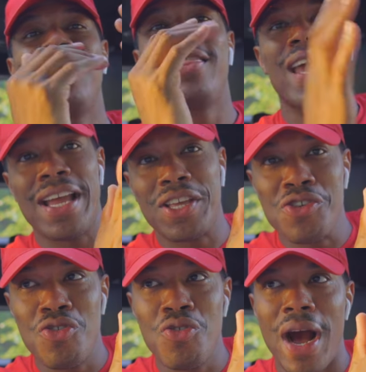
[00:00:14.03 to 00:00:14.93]
thank
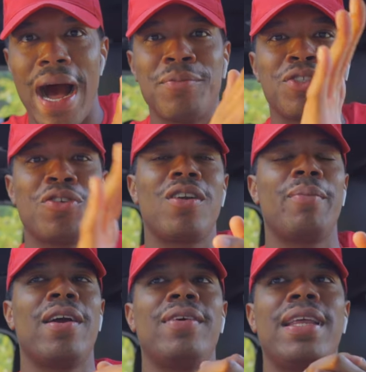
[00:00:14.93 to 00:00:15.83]
you i'm showing
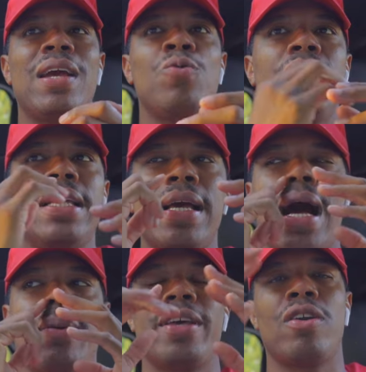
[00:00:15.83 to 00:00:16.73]
up every day we
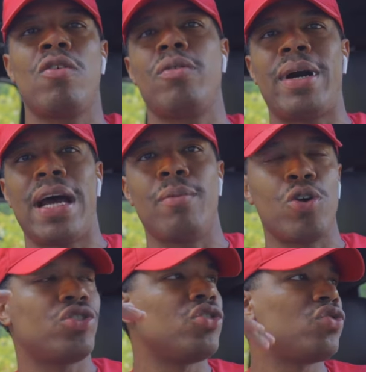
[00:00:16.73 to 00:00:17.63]
i'm getting over my
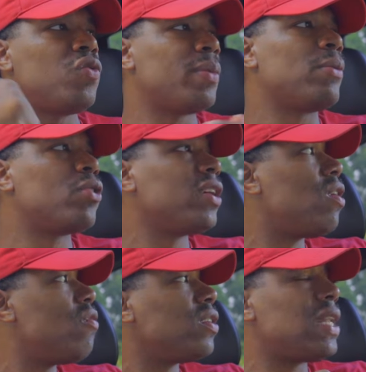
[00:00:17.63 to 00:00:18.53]
emotions you feel me i'm getting
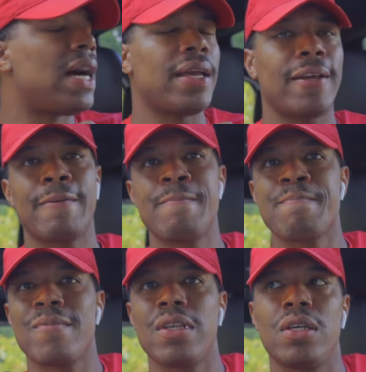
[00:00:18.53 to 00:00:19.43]
over like
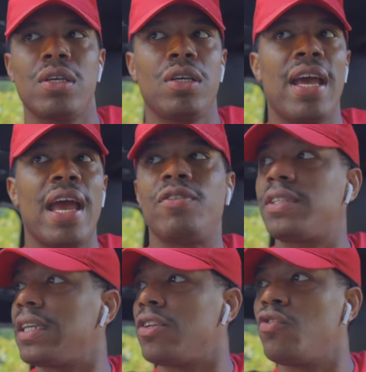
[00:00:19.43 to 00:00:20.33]

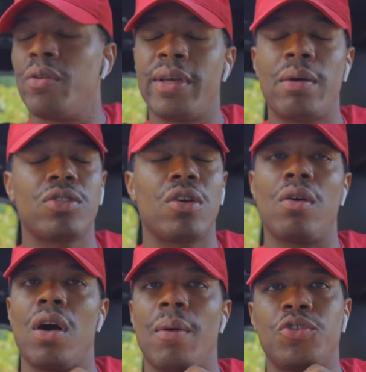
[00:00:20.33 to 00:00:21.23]
everything you feel me i'm just
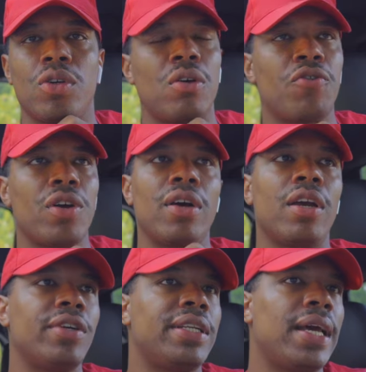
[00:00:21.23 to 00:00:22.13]
gonna i'm showing up for y'all
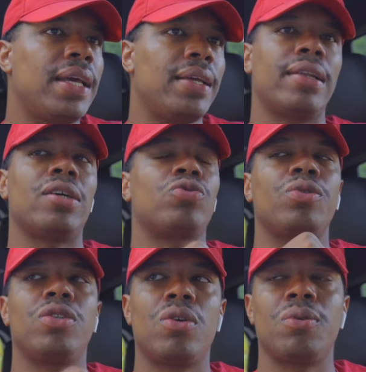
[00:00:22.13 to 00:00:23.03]
every day that's what
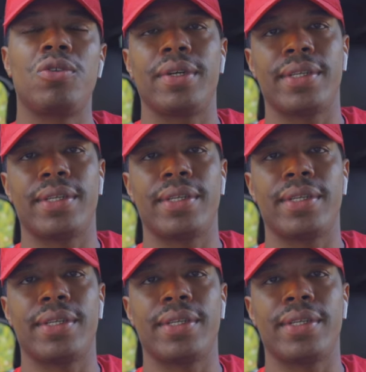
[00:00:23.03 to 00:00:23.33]
we doing we're doing